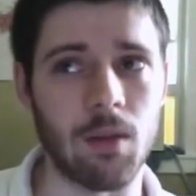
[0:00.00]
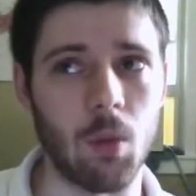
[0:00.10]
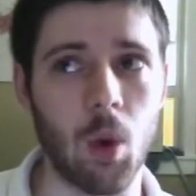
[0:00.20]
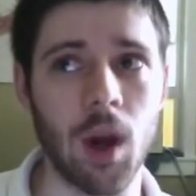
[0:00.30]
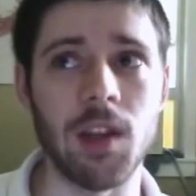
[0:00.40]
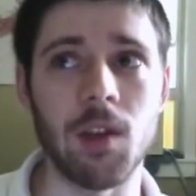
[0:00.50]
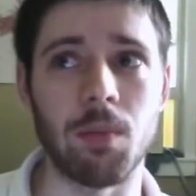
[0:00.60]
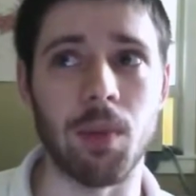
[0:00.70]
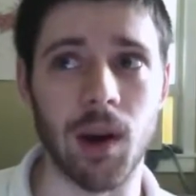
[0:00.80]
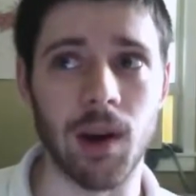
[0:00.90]
what you
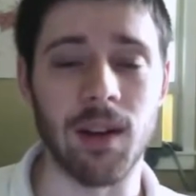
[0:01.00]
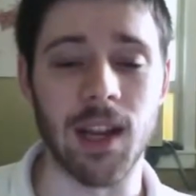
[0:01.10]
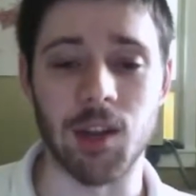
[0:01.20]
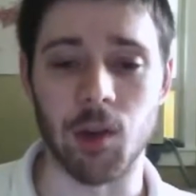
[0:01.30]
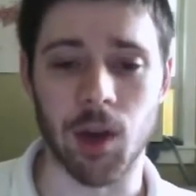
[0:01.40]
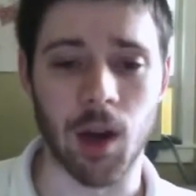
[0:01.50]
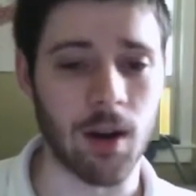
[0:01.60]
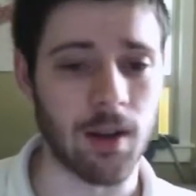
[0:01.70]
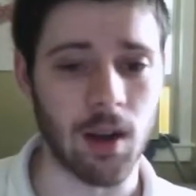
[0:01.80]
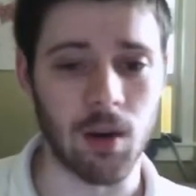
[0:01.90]
burn in your
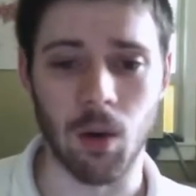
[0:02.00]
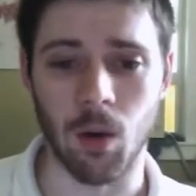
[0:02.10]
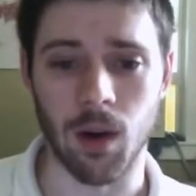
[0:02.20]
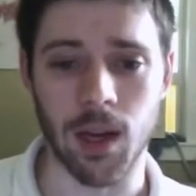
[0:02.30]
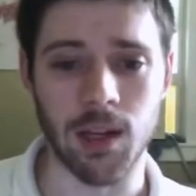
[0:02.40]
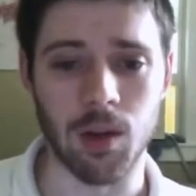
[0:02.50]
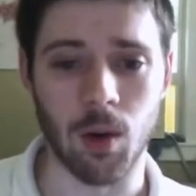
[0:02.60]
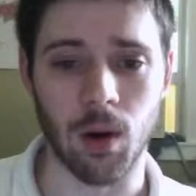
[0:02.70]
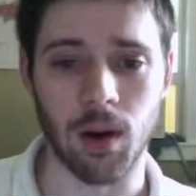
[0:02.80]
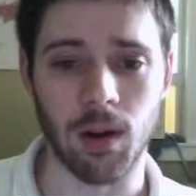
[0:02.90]
cardio or in
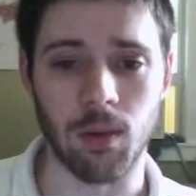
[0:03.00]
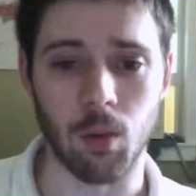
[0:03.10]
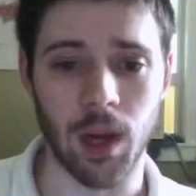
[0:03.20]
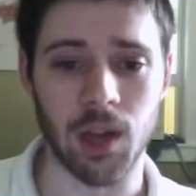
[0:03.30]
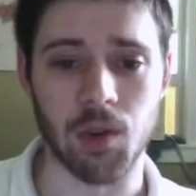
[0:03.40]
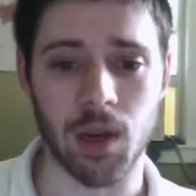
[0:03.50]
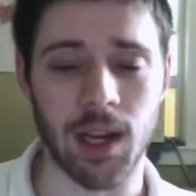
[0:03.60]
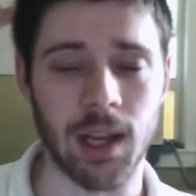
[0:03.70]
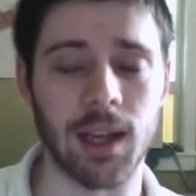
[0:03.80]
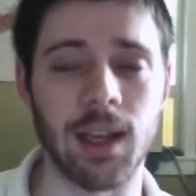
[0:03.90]
your weight
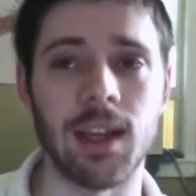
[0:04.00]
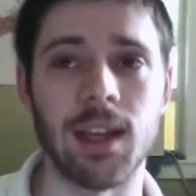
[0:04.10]
training